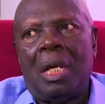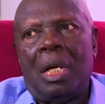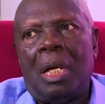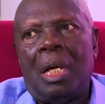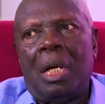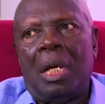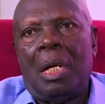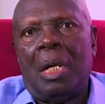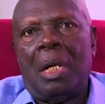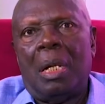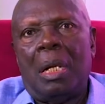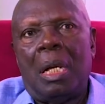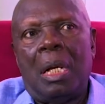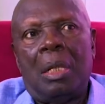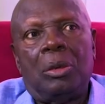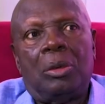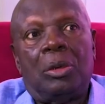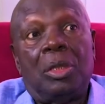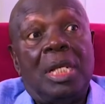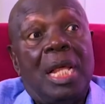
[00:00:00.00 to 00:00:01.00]
Uh,
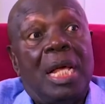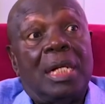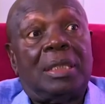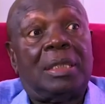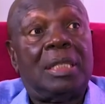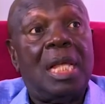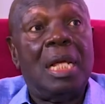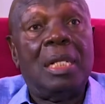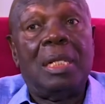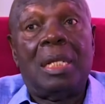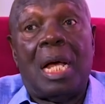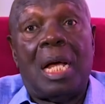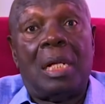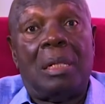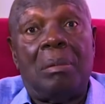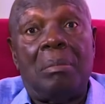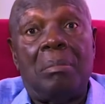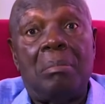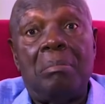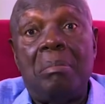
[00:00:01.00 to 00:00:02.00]
to the extent that
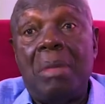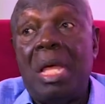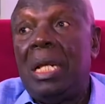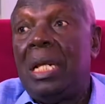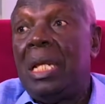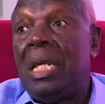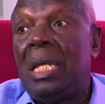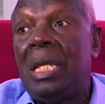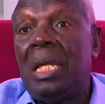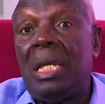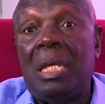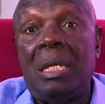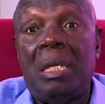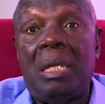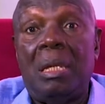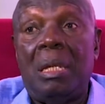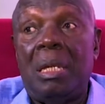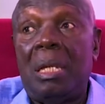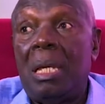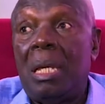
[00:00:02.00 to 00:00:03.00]
many
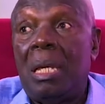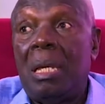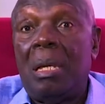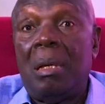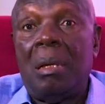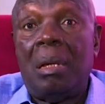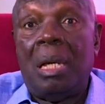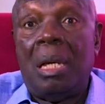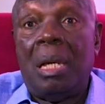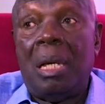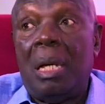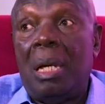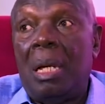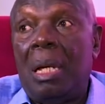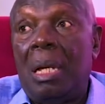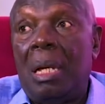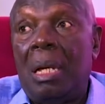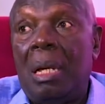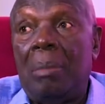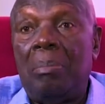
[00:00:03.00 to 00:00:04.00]

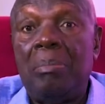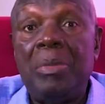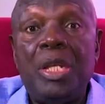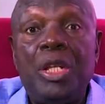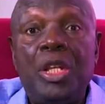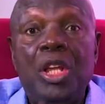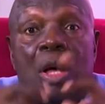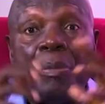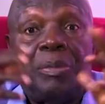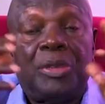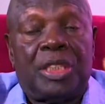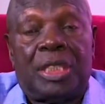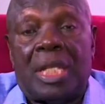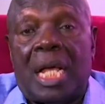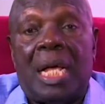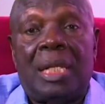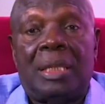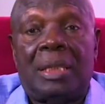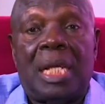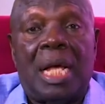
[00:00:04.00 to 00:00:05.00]
uh,
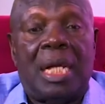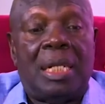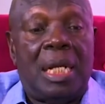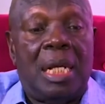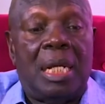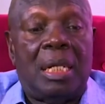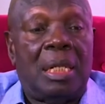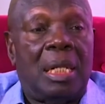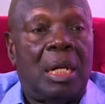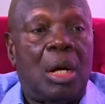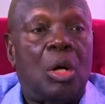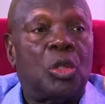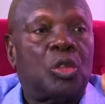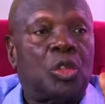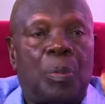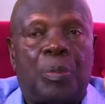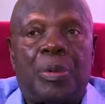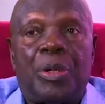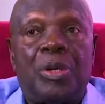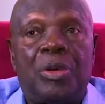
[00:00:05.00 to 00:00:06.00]
medium-sized Ghanaian
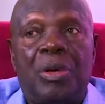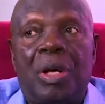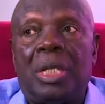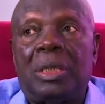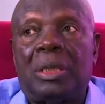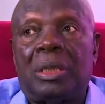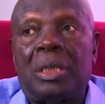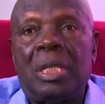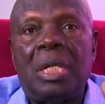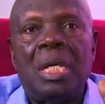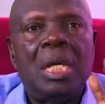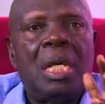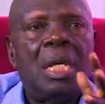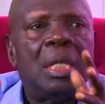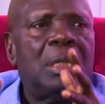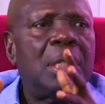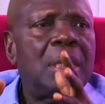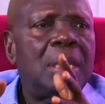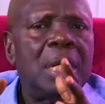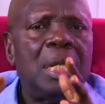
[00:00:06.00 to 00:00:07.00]
entrepreneurs
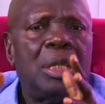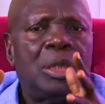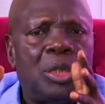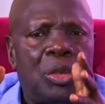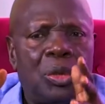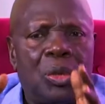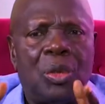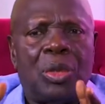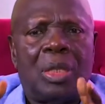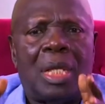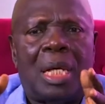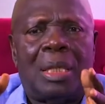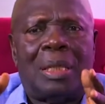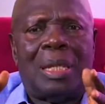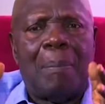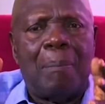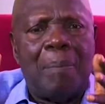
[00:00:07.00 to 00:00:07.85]
didn't know that the